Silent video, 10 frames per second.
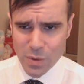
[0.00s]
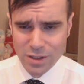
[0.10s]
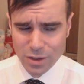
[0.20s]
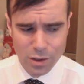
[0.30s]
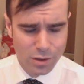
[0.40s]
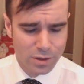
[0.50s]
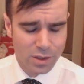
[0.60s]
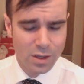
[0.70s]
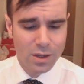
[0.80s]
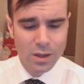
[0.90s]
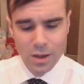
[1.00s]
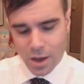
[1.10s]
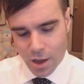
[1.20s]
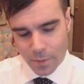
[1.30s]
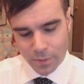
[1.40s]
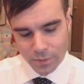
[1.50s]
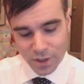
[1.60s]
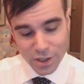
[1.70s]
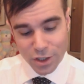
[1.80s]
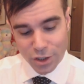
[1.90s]
US dollars.
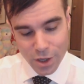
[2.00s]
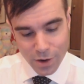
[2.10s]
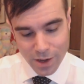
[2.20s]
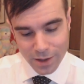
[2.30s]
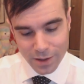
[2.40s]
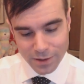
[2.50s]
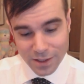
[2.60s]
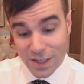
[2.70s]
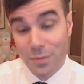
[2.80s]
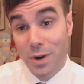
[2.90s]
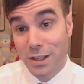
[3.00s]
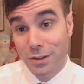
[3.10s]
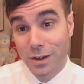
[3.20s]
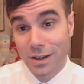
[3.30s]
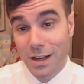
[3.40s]
The dictionary doesn't have a price on it.